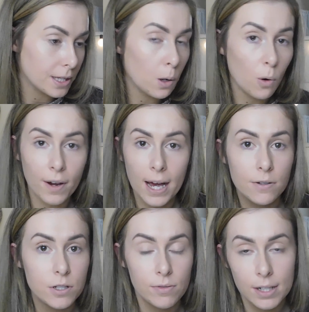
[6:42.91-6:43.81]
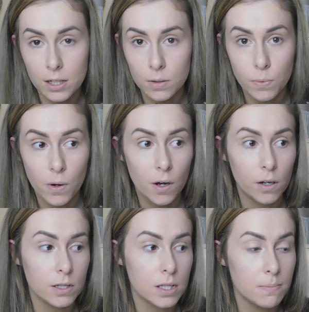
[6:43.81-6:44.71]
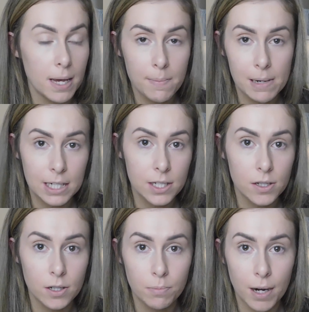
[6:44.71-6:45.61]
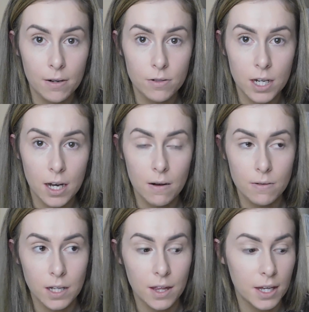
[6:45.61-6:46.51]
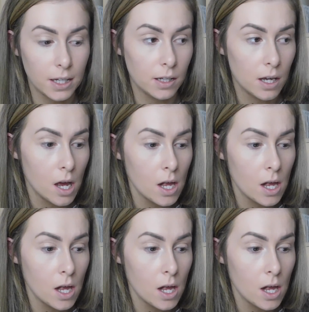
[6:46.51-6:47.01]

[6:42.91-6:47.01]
L'Oreal do really good ones, Maybelline do good brow gels, I think